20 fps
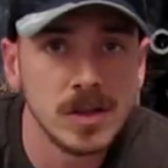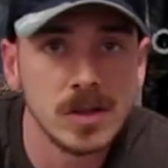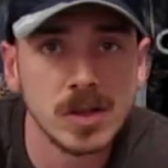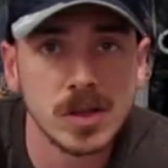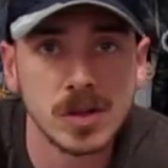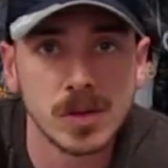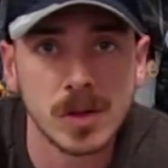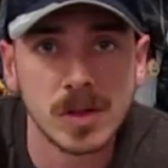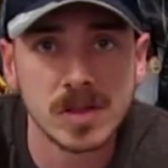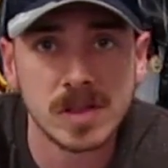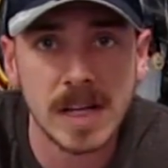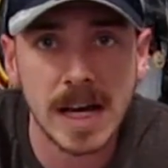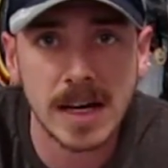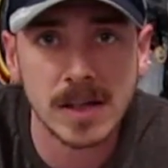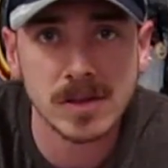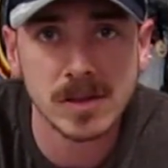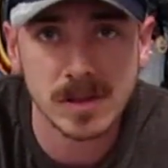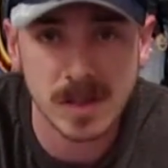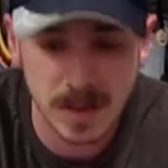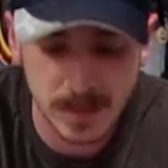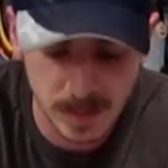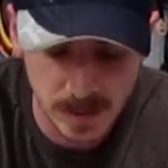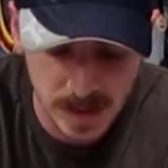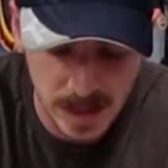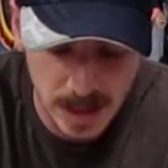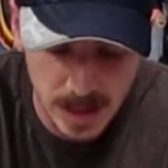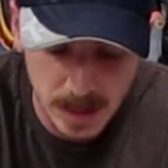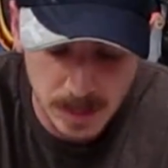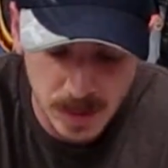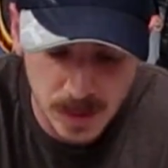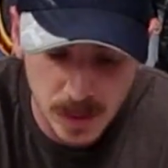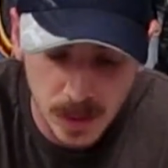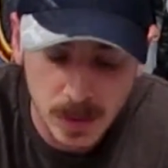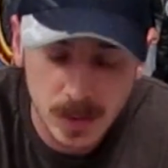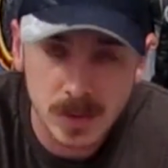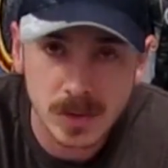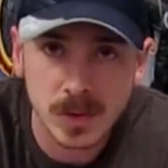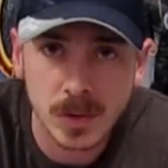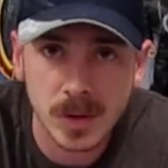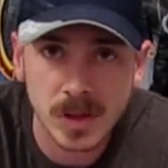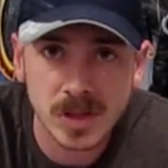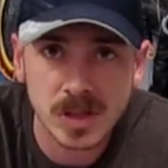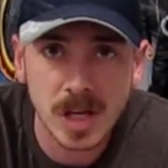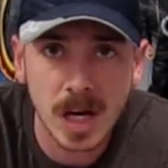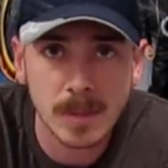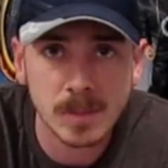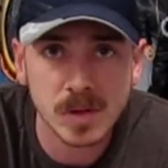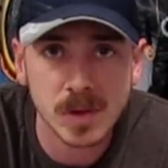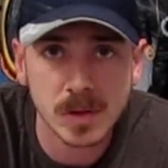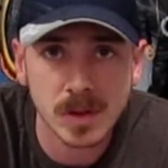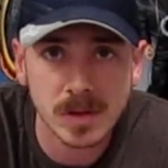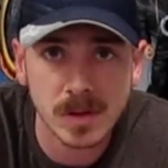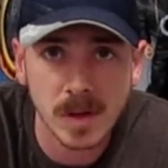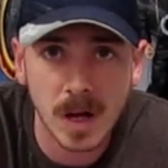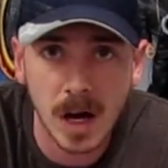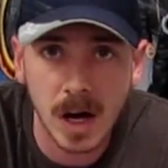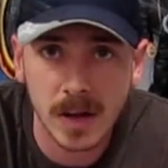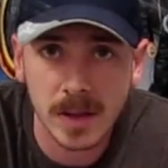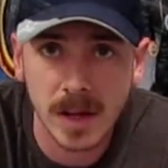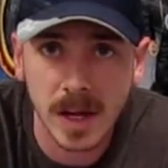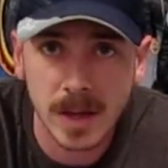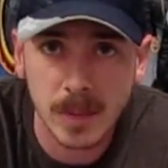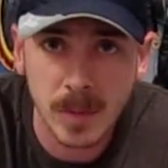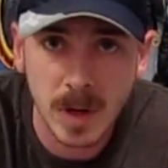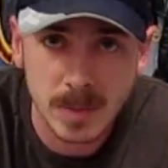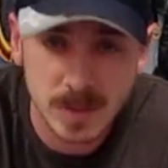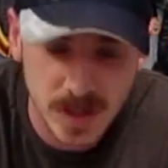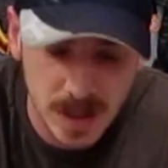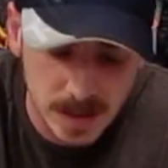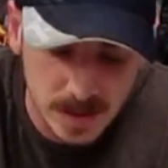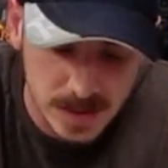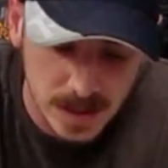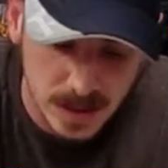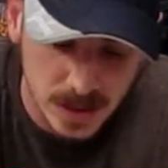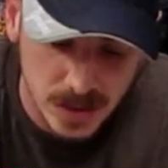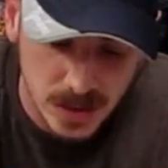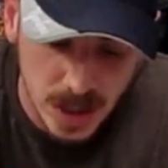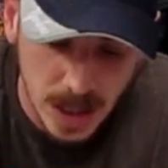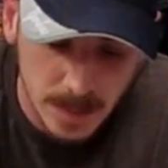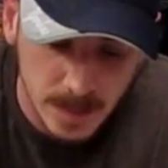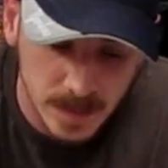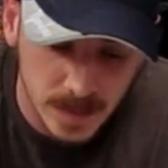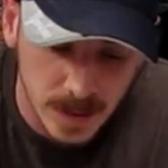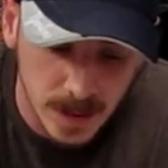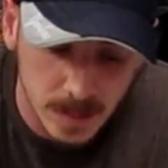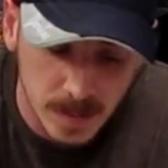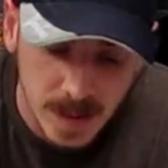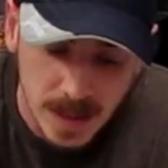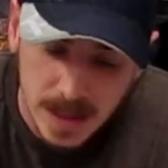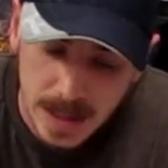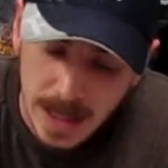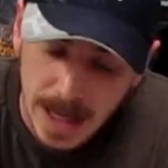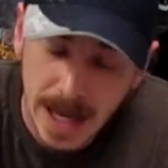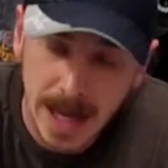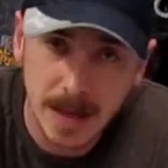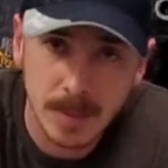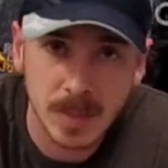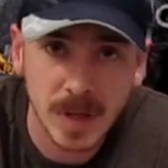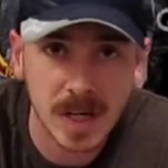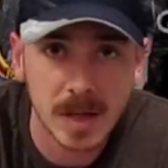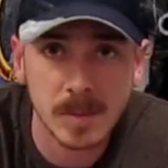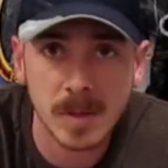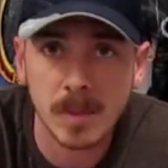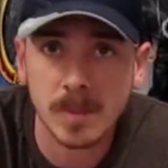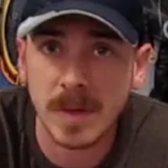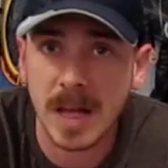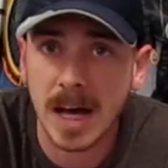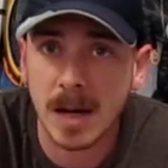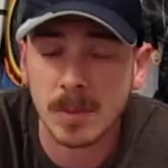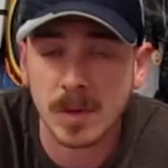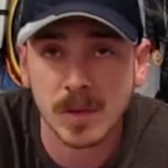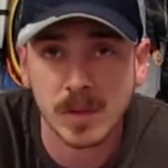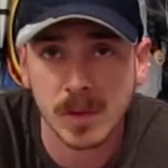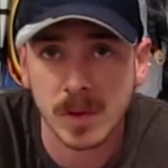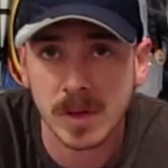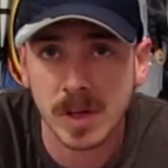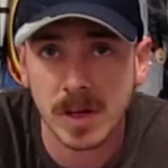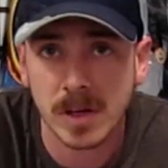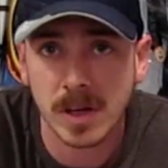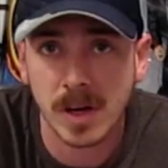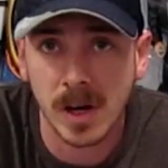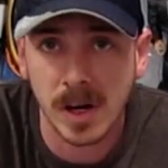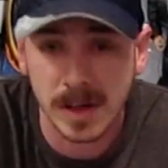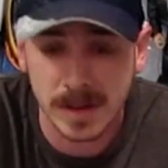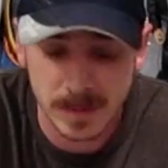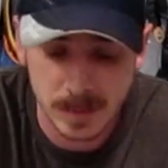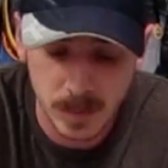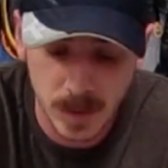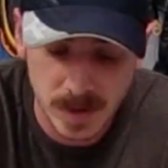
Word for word: your stores now, so definitely hit up your local toy shops or the online websites that you shop from and pick them up now before they're gone.